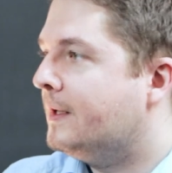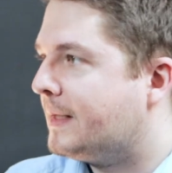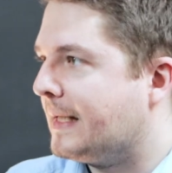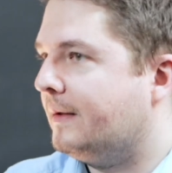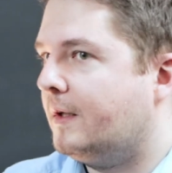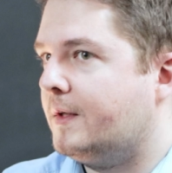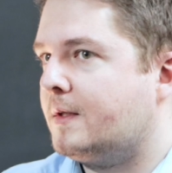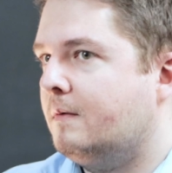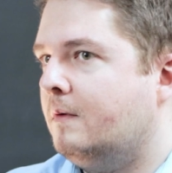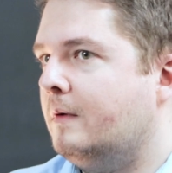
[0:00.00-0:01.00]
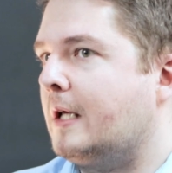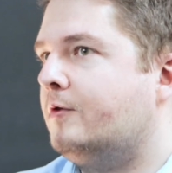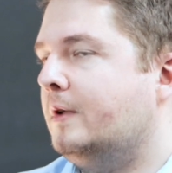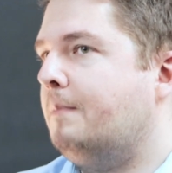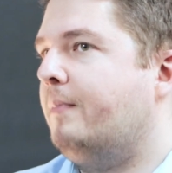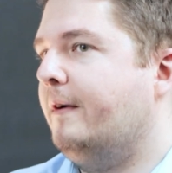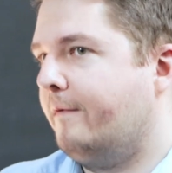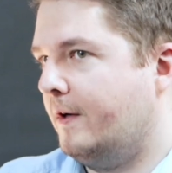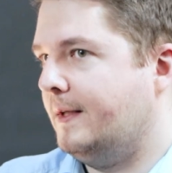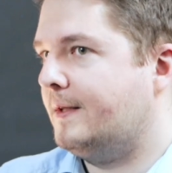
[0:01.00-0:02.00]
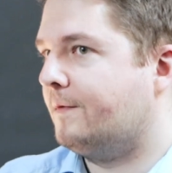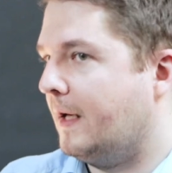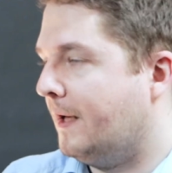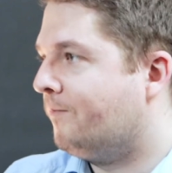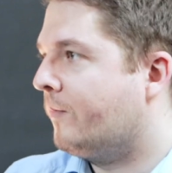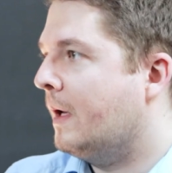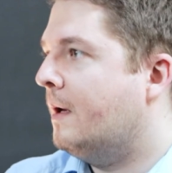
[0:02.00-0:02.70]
Standards do not really prefer this way.